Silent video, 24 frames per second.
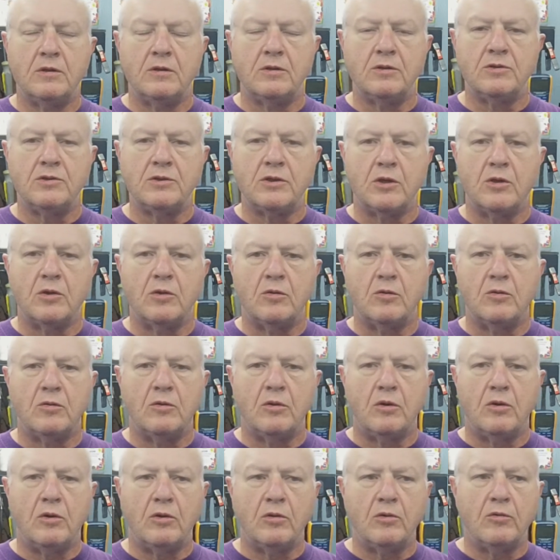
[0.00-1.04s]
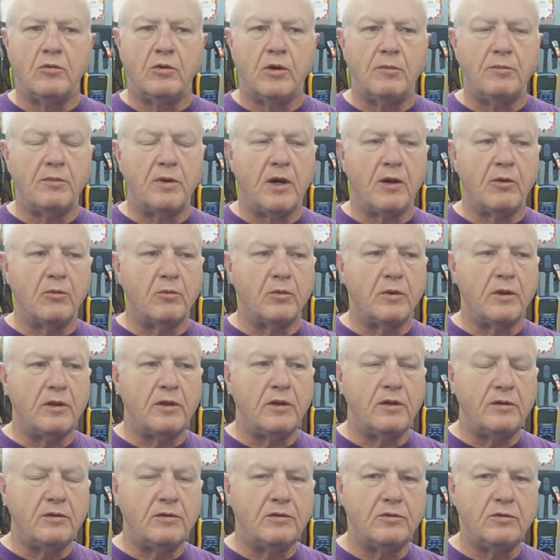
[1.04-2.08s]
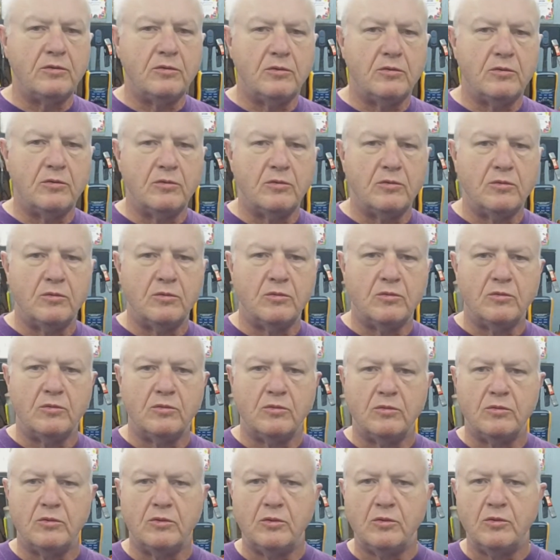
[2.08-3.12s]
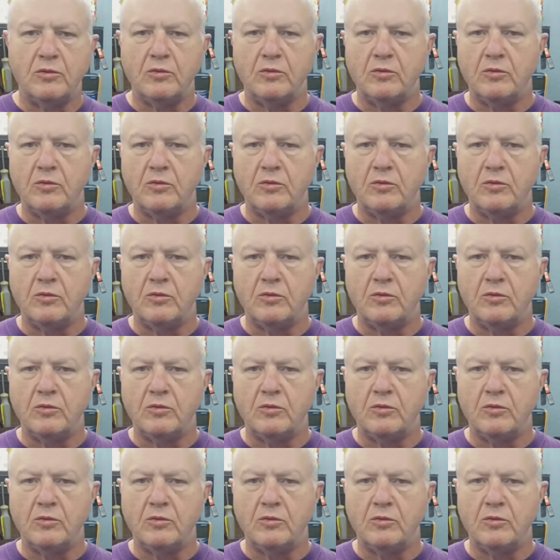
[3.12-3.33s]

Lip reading: So although I'm not ready to do